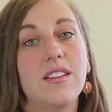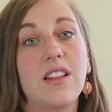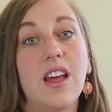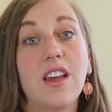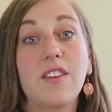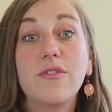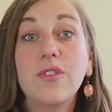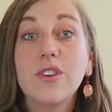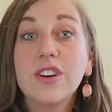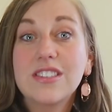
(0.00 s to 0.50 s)
Like
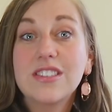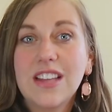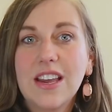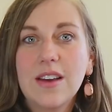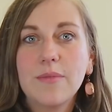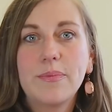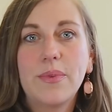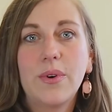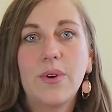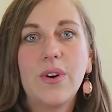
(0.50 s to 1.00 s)
for
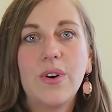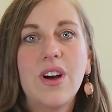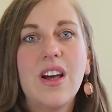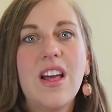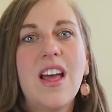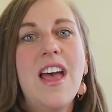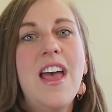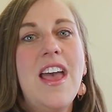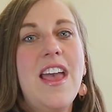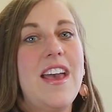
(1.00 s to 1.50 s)
example,
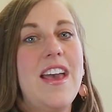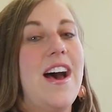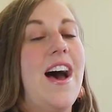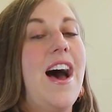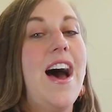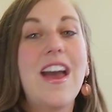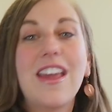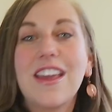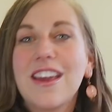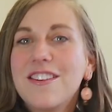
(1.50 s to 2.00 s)
a
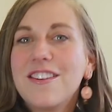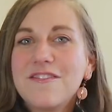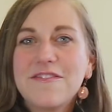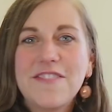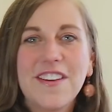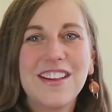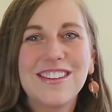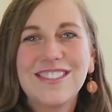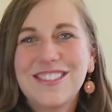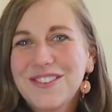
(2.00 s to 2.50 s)
high-end
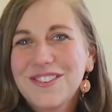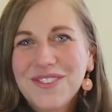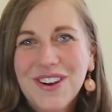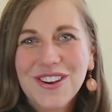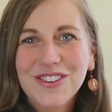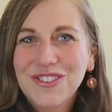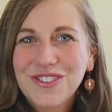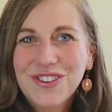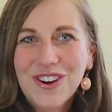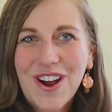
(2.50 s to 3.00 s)
fancy
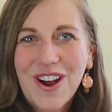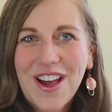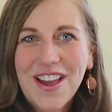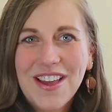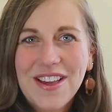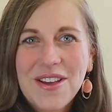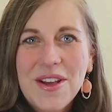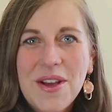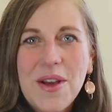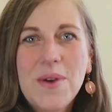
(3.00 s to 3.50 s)
restaurant
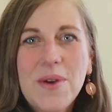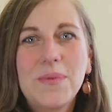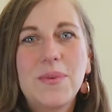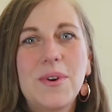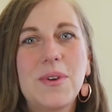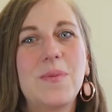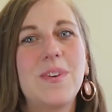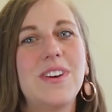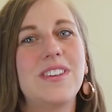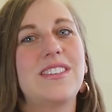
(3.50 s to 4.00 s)
would
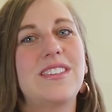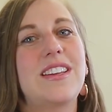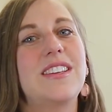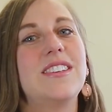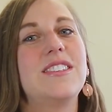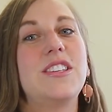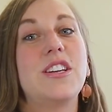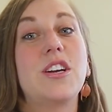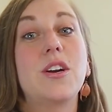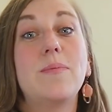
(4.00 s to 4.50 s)
want to
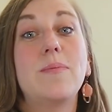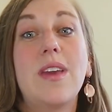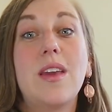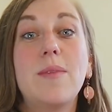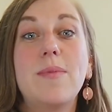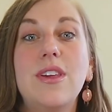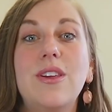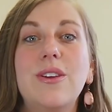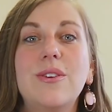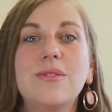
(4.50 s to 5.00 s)
consider
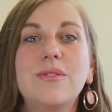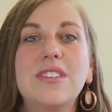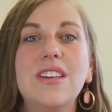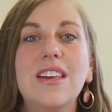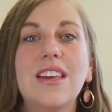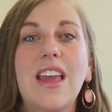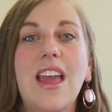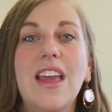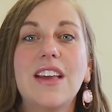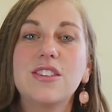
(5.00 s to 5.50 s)
maybe
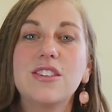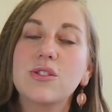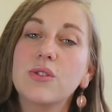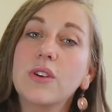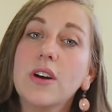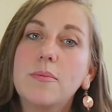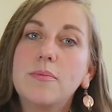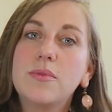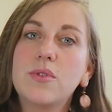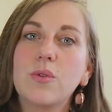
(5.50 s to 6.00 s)
using a
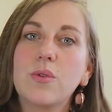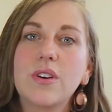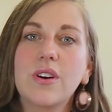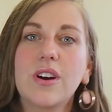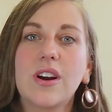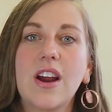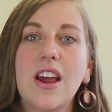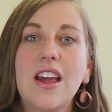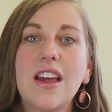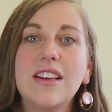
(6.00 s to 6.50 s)
script
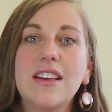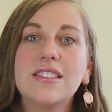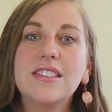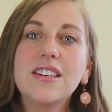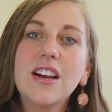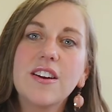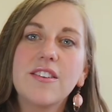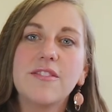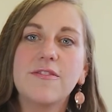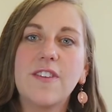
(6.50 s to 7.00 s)
or a
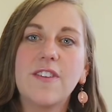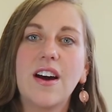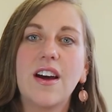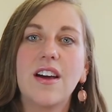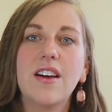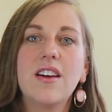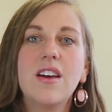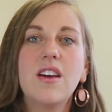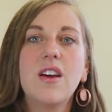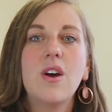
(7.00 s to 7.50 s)
serif font,
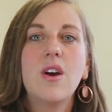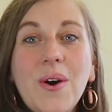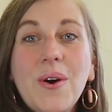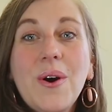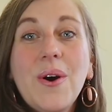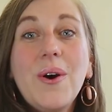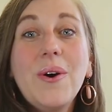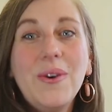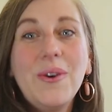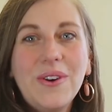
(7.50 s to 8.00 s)

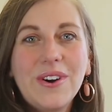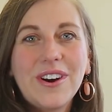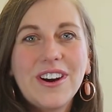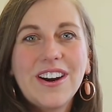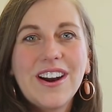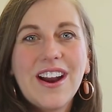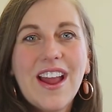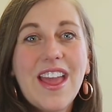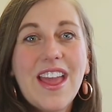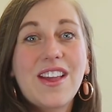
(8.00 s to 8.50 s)

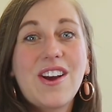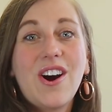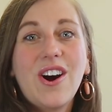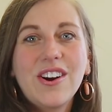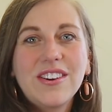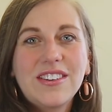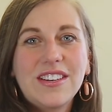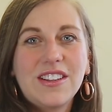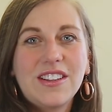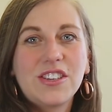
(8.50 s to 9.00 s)
or a
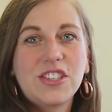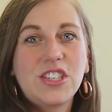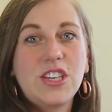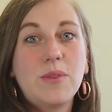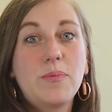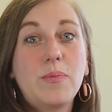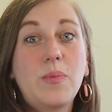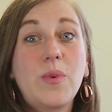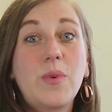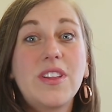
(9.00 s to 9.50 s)
car
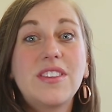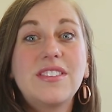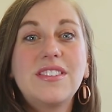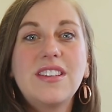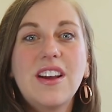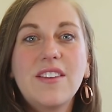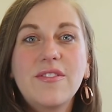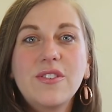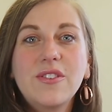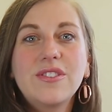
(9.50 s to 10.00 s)
dealership with
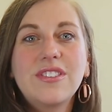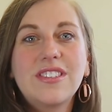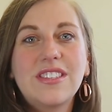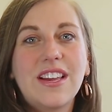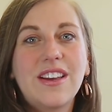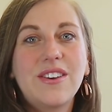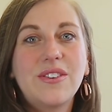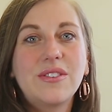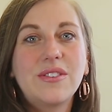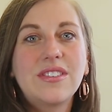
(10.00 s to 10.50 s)
several
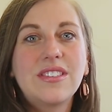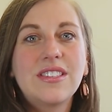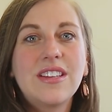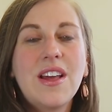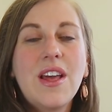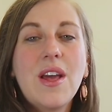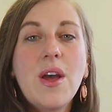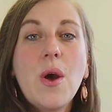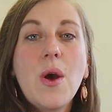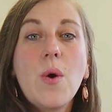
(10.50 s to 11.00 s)
sales
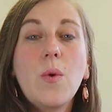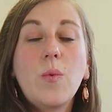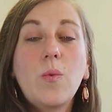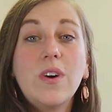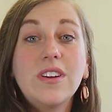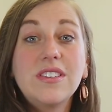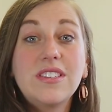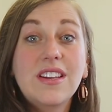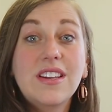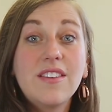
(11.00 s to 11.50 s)

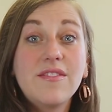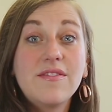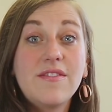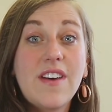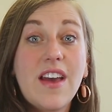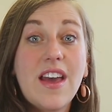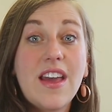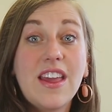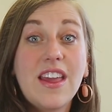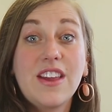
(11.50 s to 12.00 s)
want to
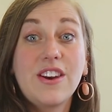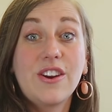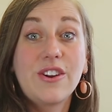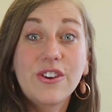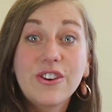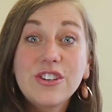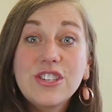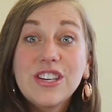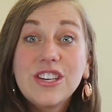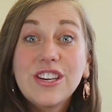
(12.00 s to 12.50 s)
convey an
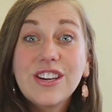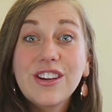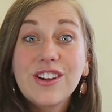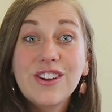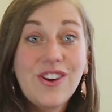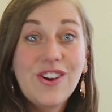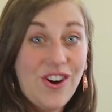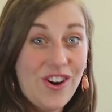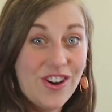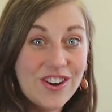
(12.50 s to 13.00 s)
urgent
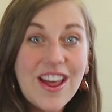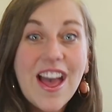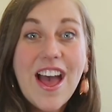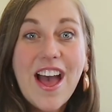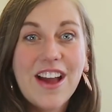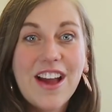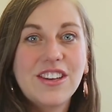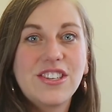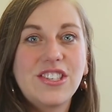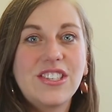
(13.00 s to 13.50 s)
call to
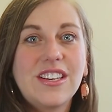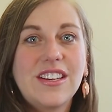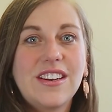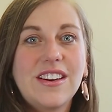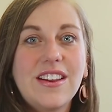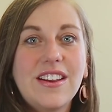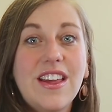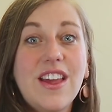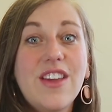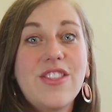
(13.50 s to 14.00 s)

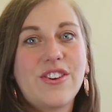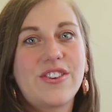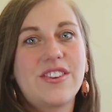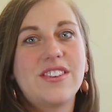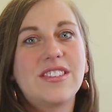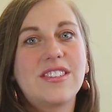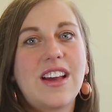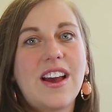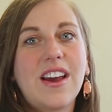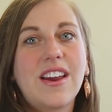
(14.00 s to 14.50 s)
action in their
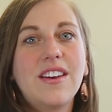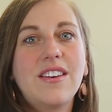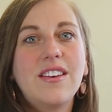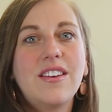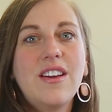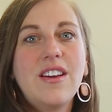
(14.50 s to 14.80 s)
design.